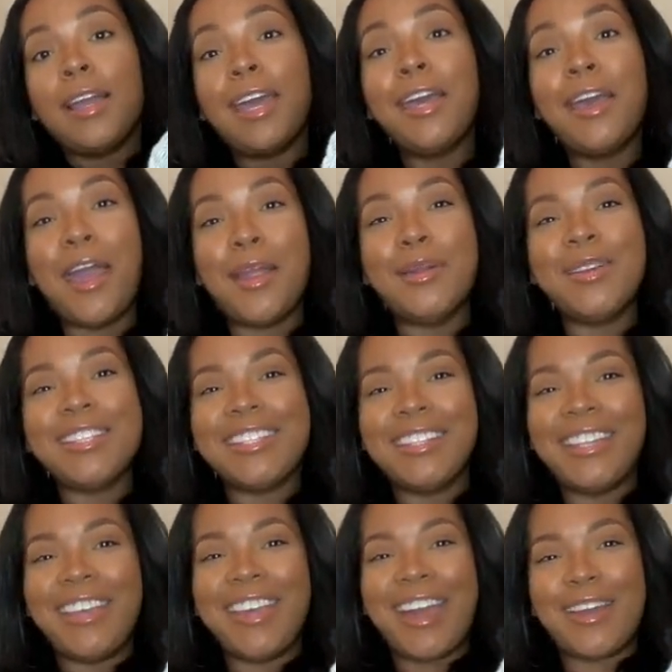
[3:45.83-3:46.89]
I
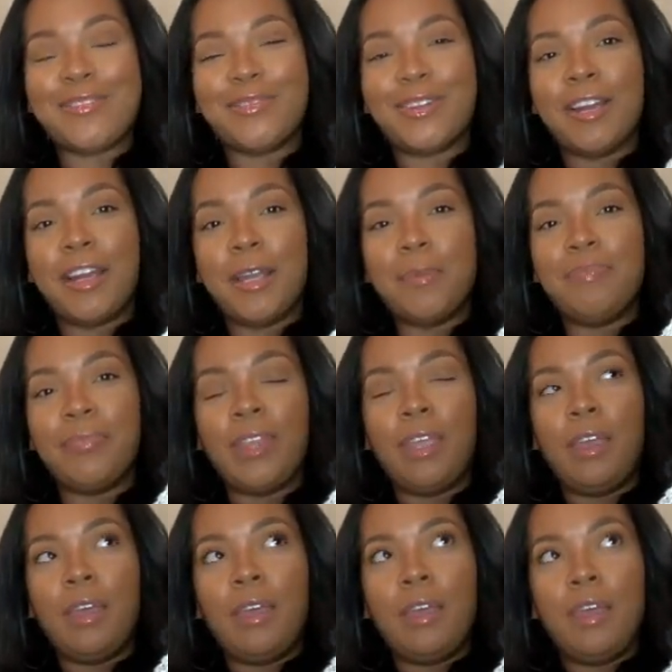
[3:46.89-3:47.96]
recently got from
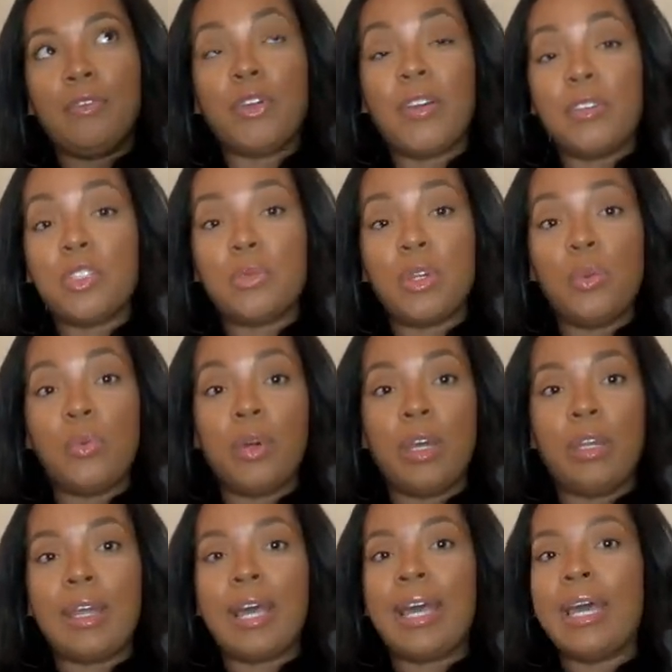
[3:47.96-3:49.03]
Forever
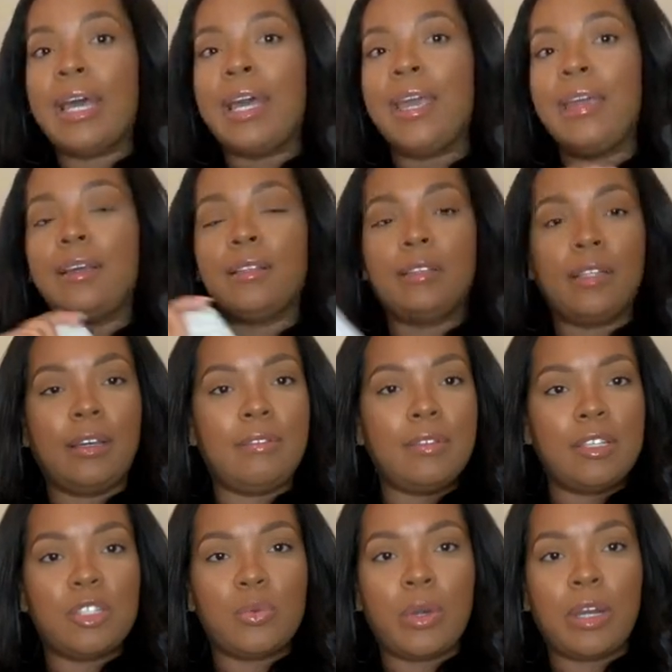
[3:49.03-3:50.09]
21 I love
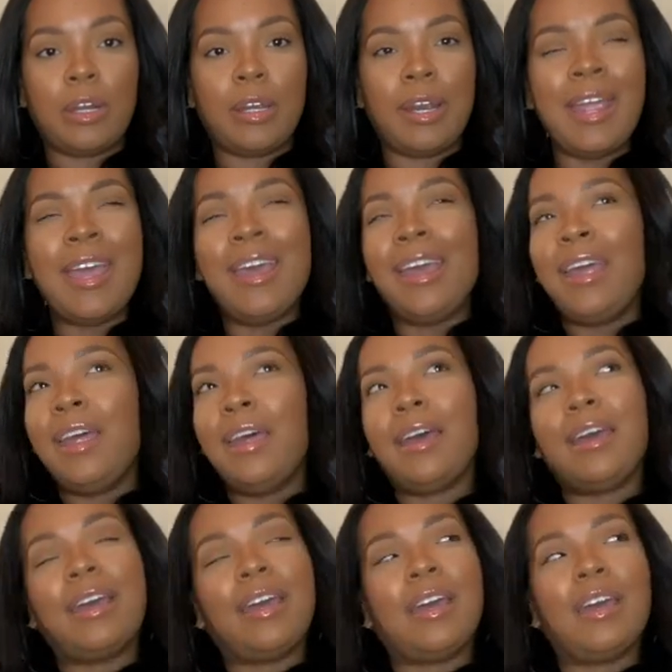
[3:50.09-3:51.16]
this sweater
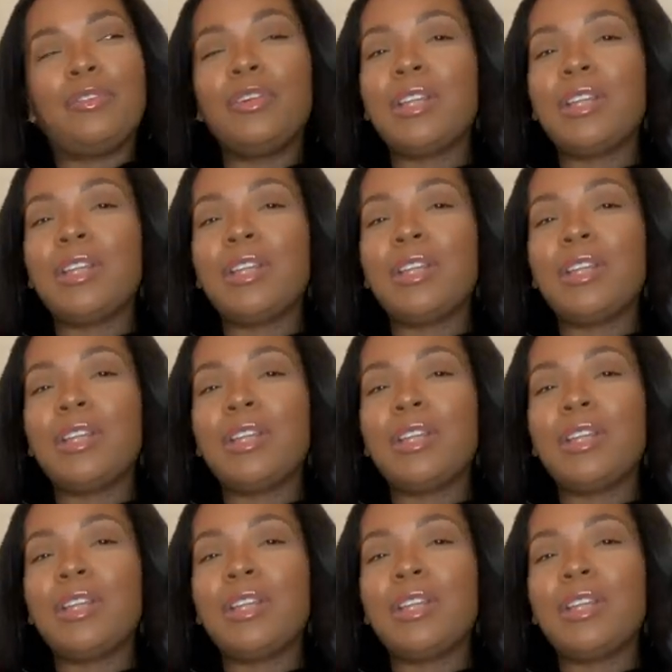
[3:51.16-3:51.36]
I feel